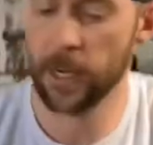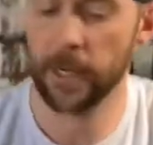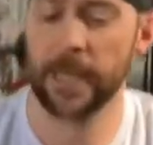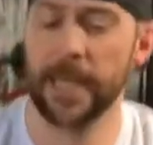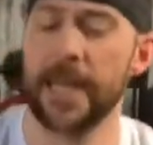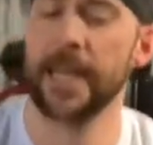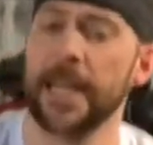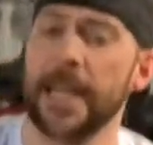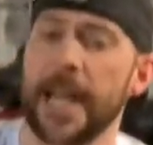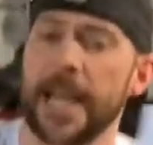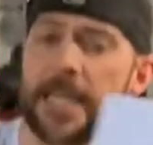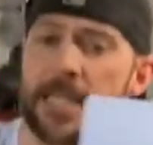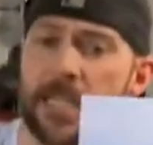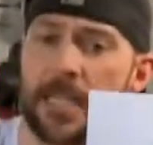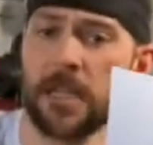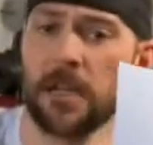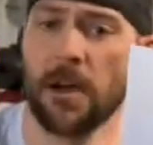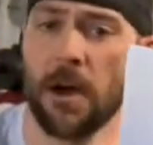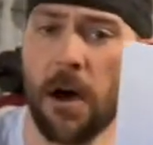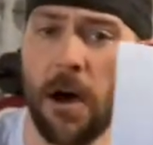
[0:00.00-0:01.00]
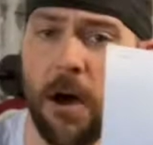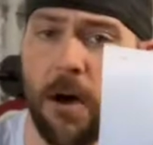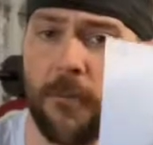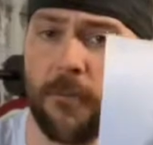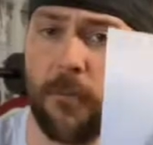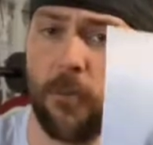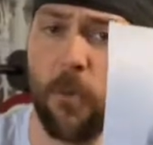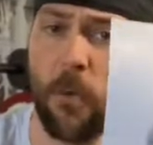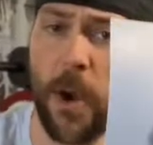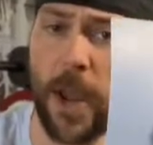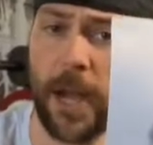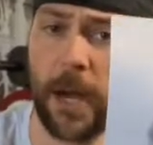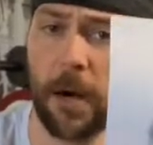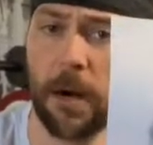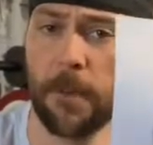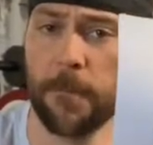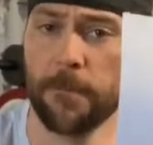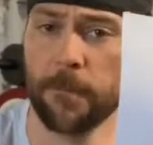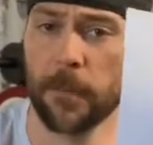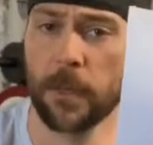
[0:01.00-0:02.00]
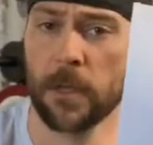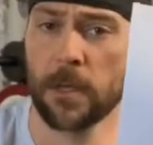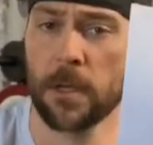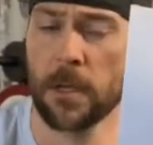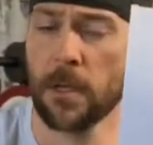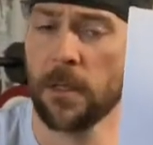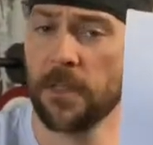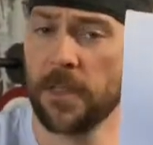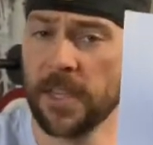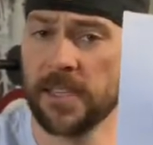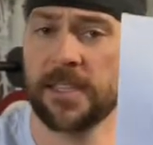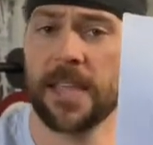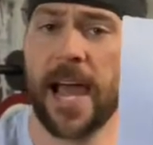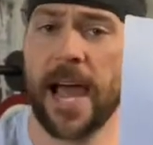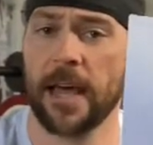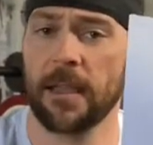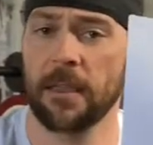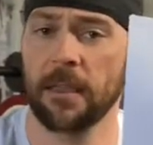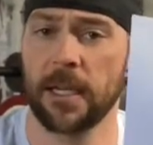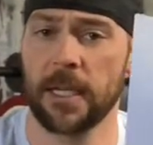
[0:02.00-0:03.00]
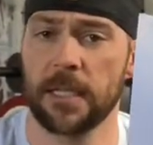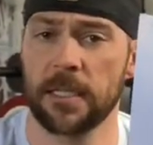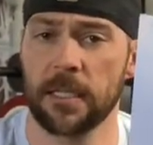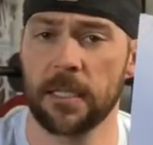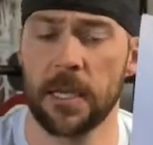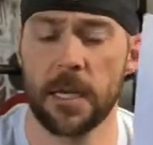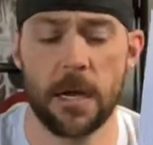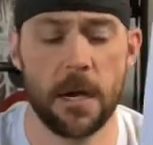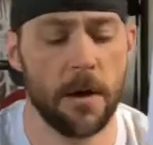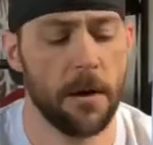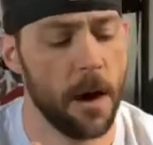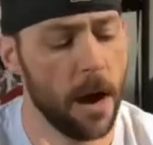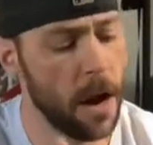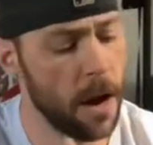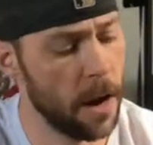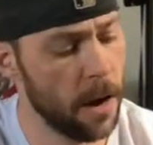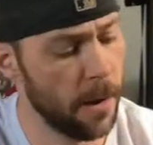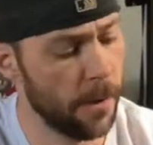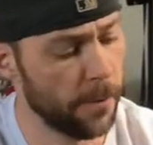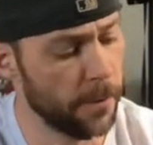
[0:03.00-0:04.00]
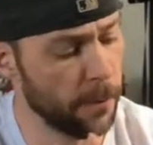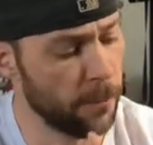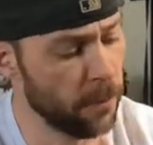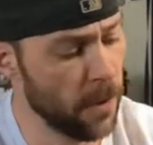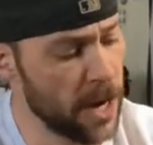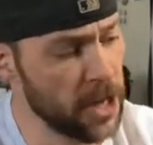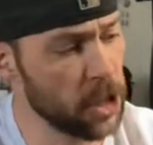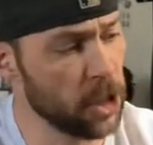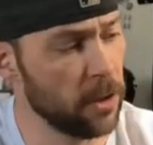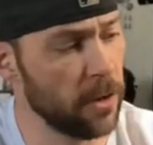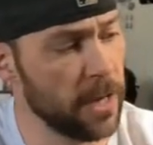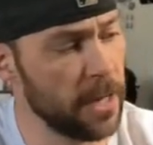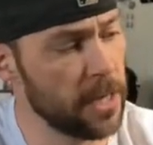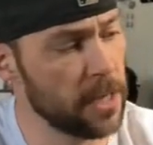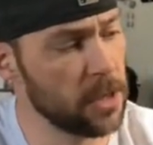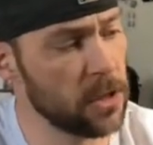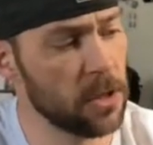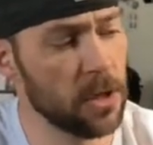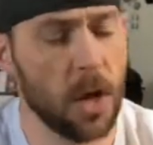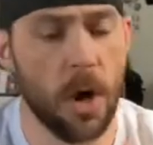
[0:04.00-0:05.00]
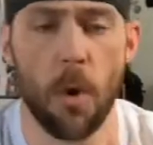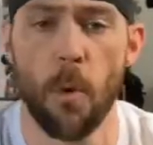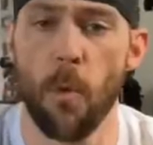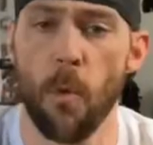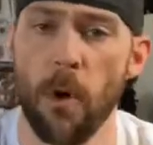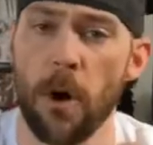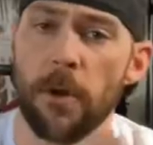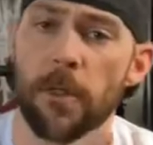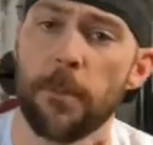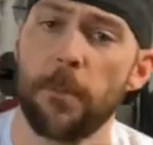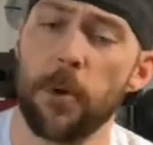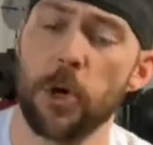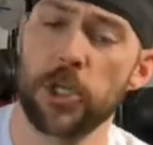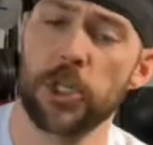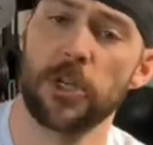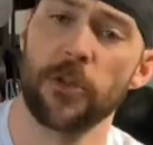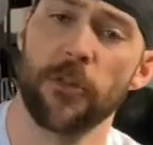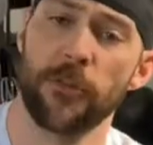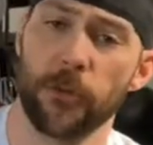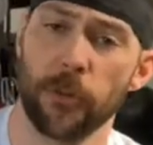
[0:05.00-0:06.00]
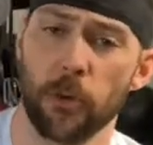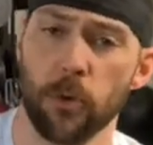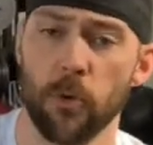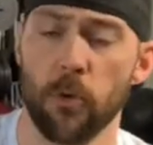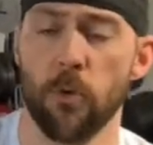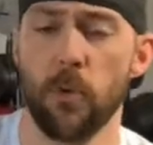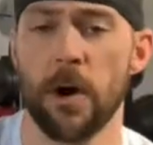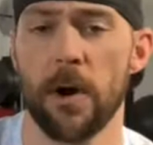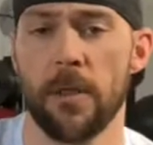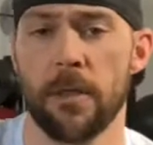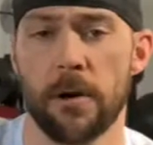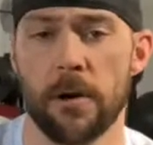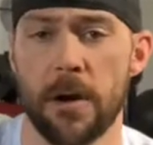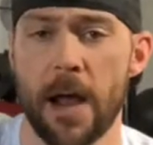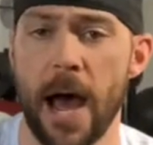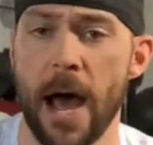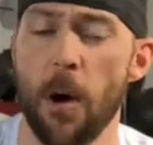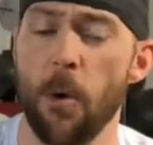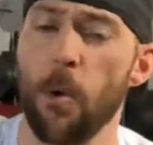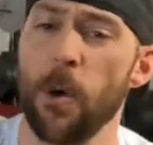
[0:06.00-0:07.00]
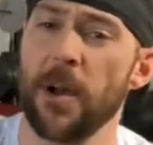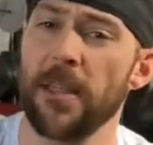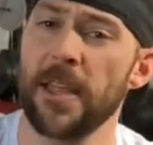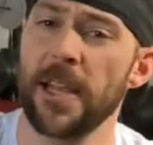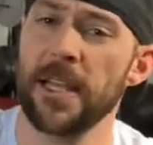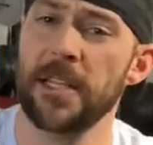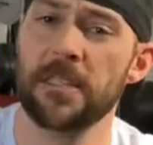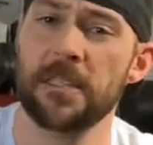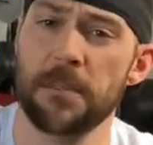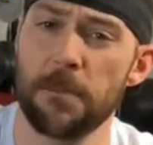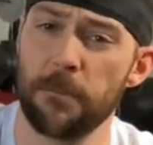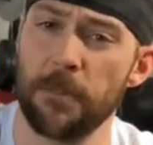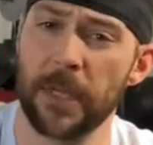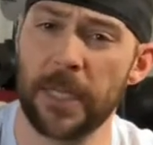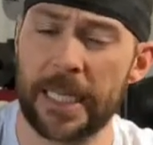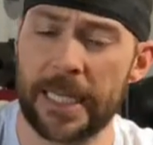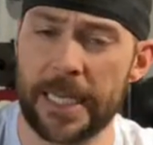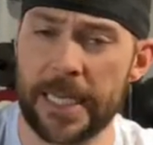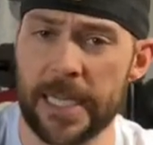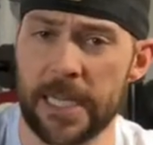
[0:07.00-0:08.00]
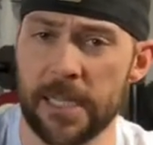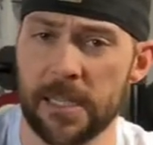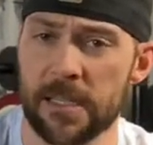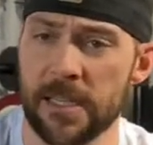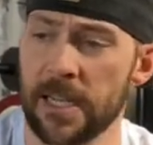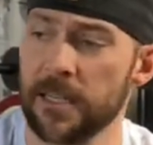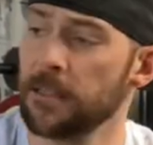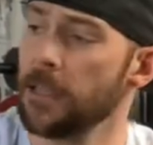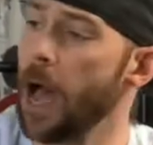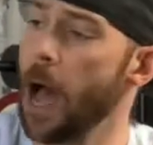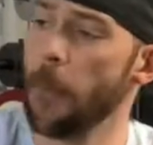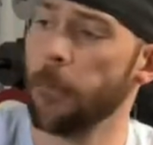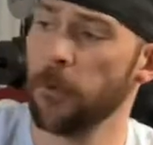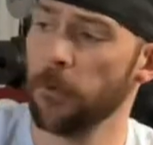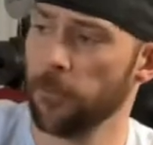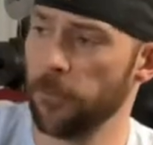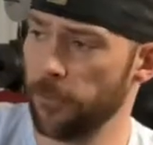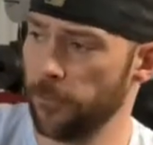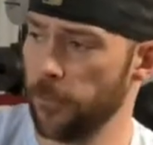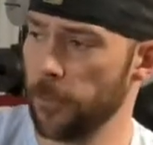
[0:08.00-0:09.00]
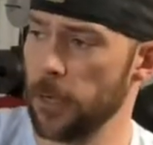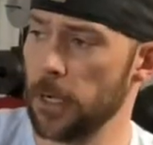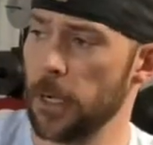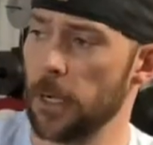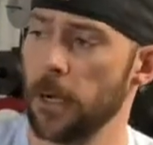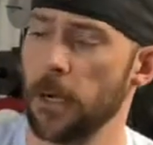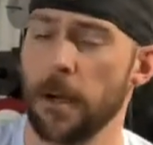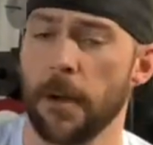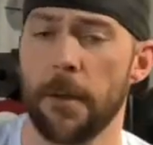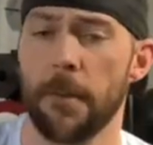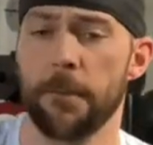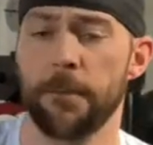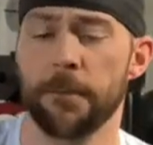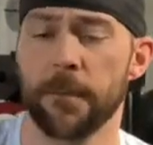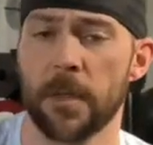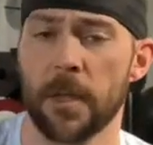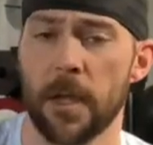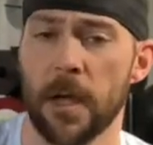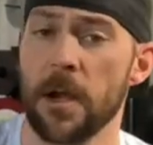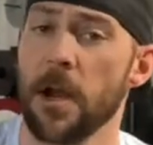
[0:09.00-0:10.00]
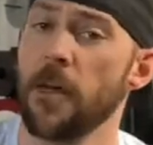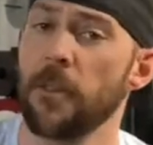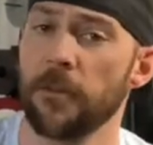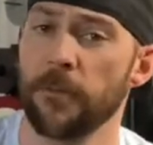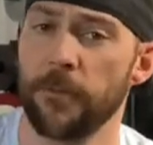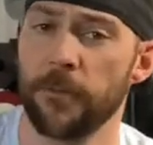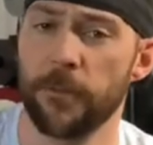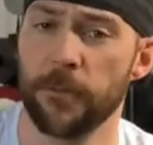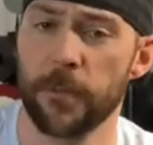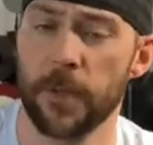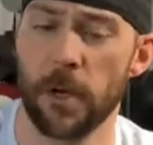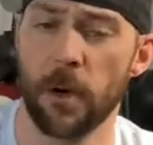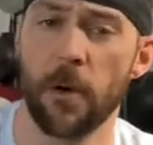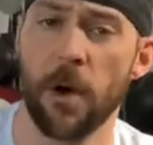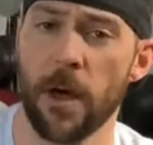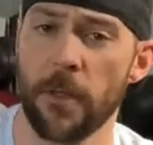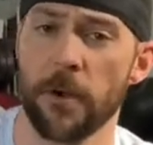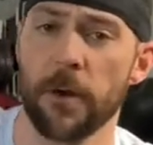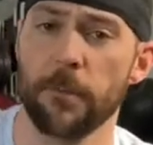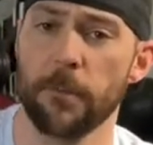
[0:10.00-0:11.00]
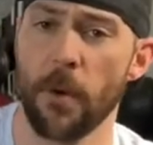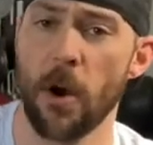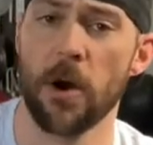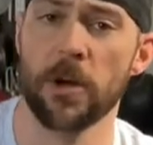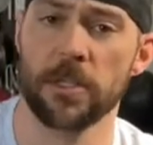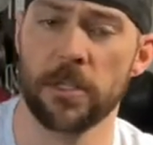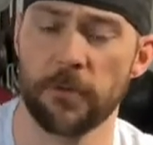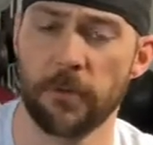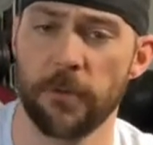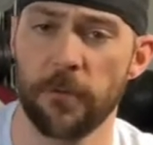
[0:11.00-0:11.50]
get an idea of where this athlete, the pressure is, where they're pushing through, where they're not, where the instability is, on top of other parts of a foot